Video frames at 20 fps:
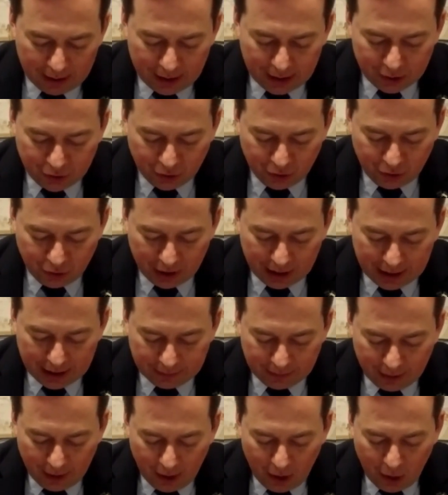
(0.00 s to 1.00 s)
in
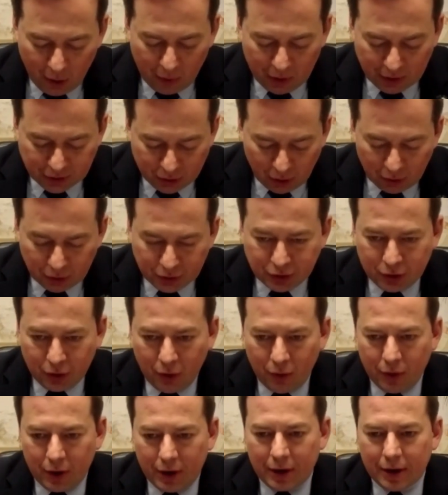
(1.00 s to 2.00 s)
Ukraine. What is
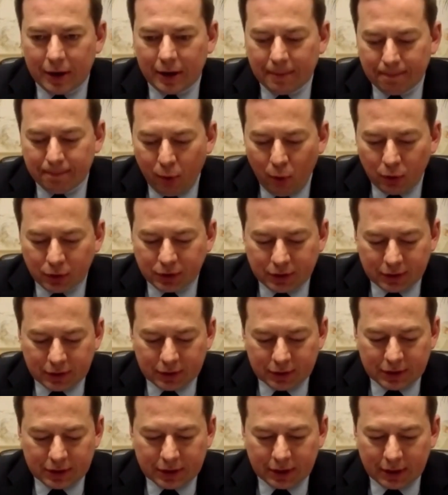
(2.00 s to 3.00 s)
also
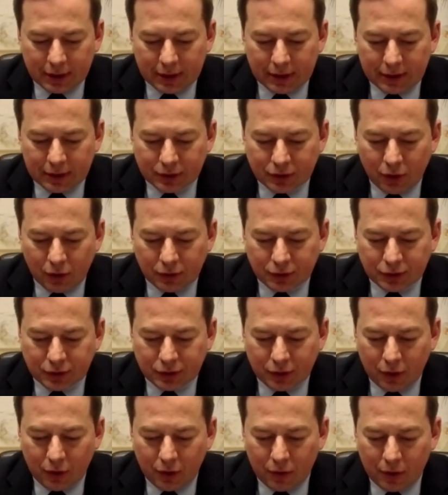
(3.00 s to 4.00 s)
important is
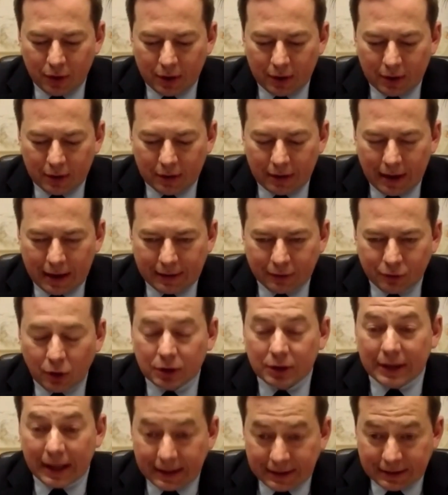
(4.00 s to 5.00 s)
also, and not
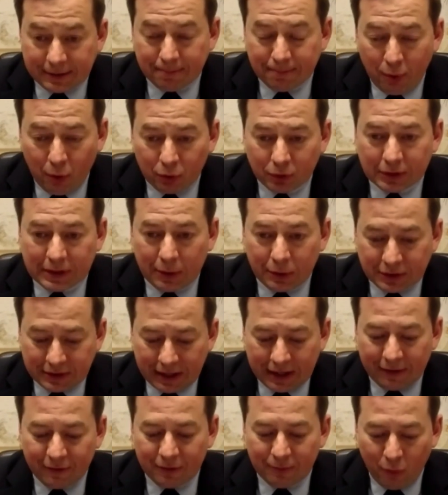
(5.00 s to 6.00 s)
less important, I would
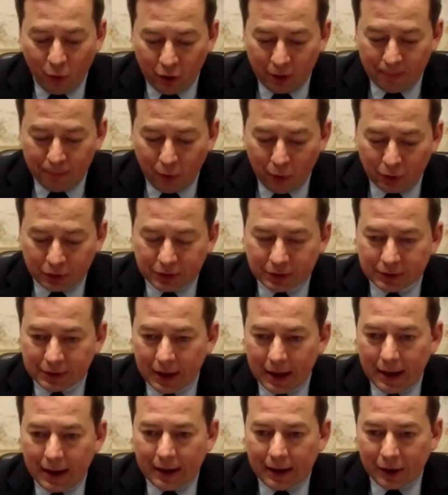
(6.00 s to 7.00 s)
say even more important,
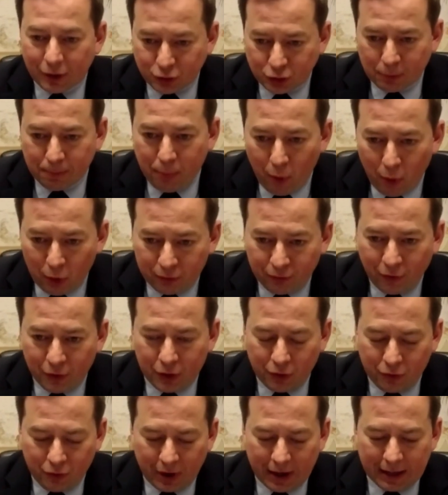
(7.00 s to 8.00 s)
is support for
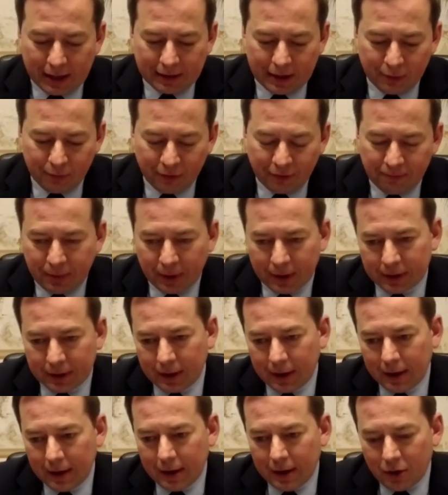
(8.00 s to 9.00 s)
Ukraine. And we've been
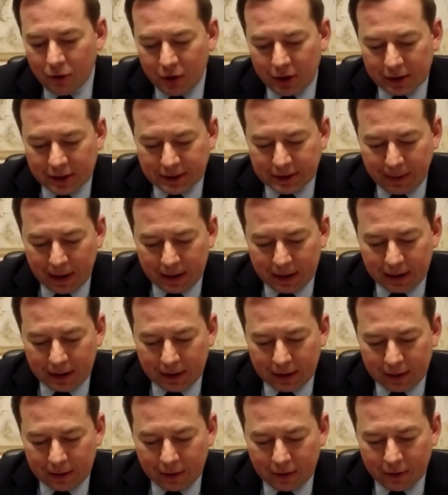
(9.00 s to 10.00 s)
really
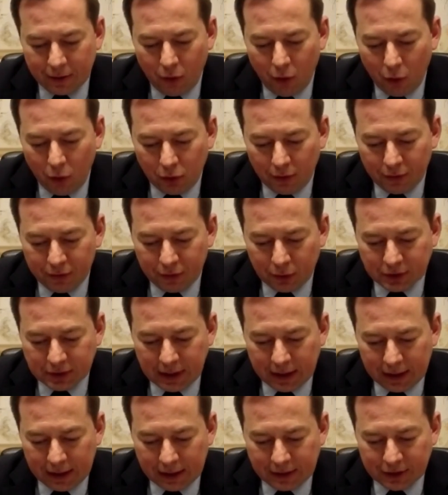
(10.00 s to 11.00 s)
spending all of those
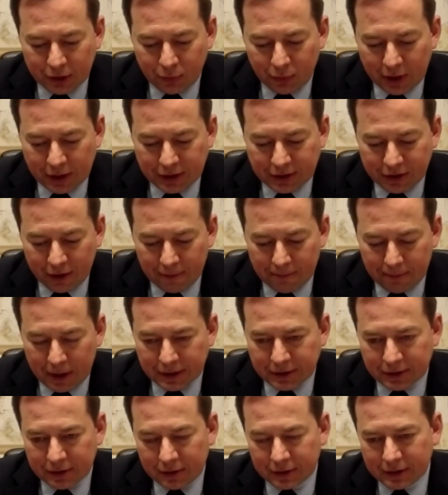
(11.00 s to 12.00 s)
days and weeks here in
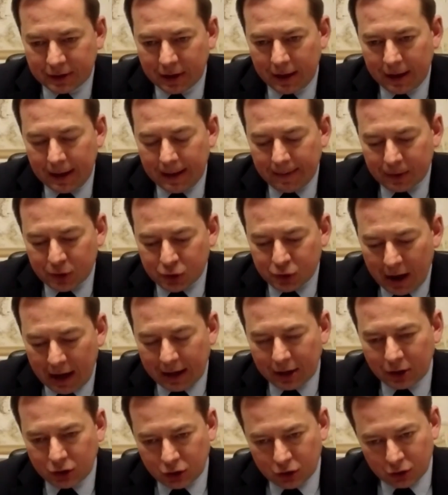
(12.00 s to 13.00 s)
Brussels
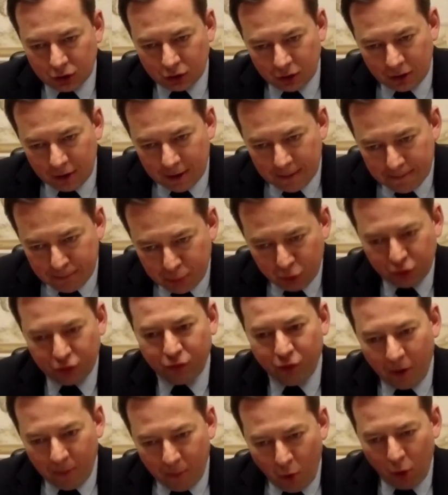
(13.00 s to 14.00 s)
trying to push
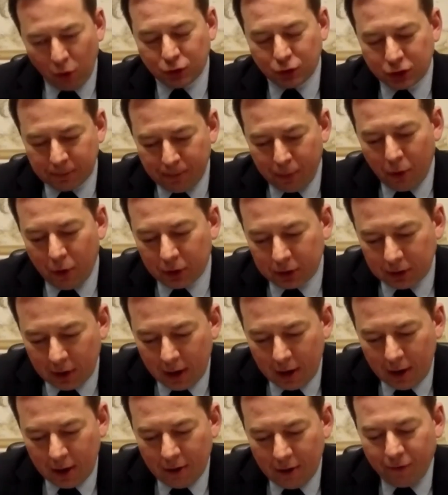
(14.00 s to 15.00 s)
for more support
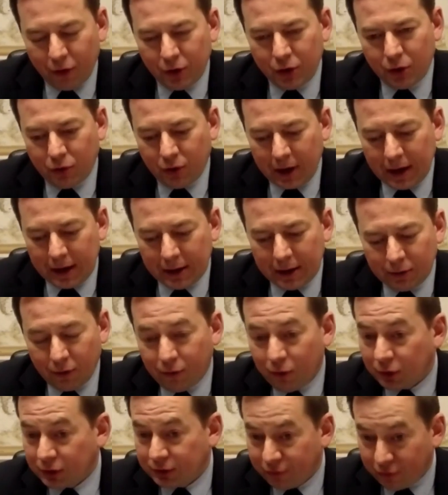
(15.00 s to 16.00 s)
for Ukraine.
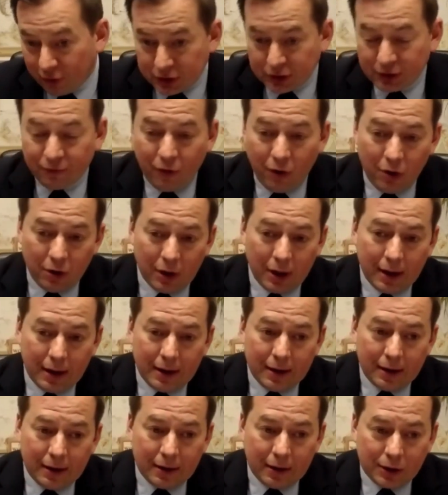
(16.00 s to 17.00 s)
Of course, first of all,
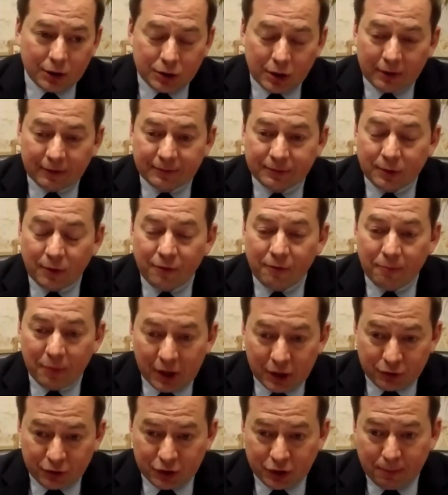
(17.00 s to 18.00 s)
in terms of
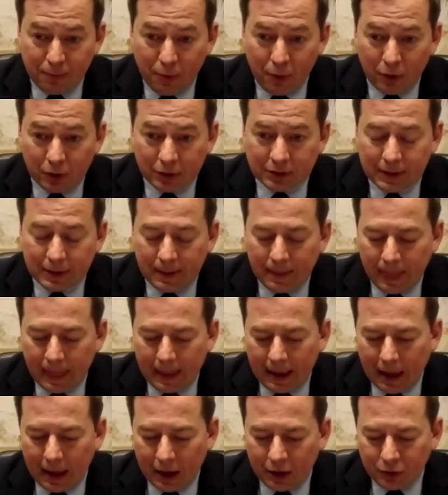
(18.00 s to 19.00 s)
military support,
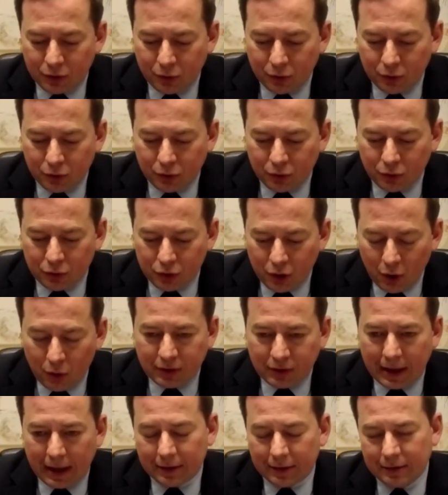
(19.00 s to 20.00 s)
and you know
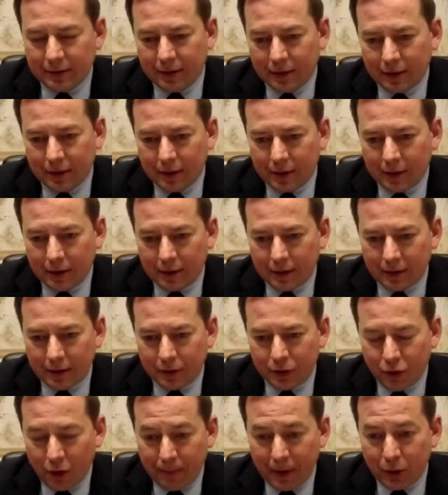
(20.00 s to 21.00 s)
that
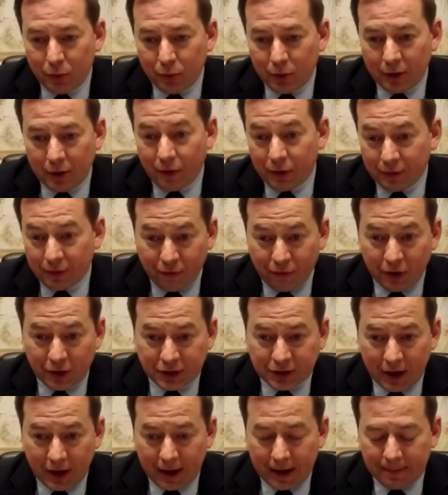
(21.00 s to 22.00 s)
European Union for the
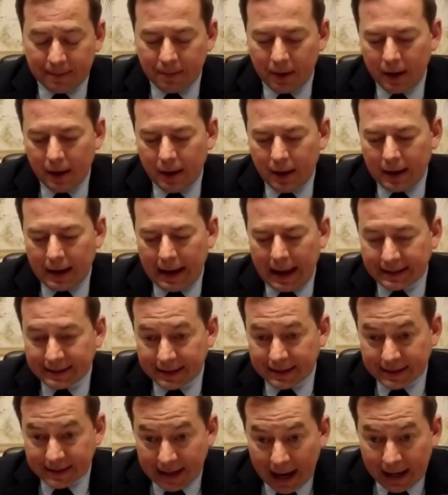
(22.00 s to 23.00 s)
first time has
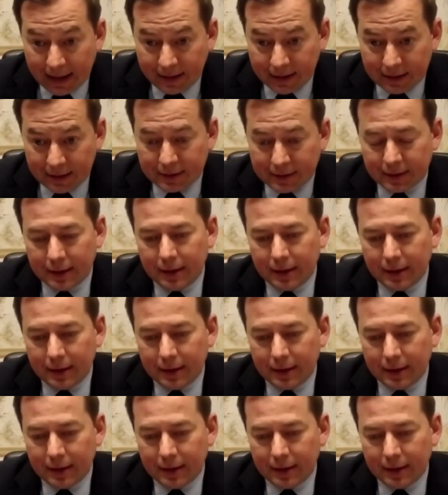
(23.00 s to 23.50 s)
decided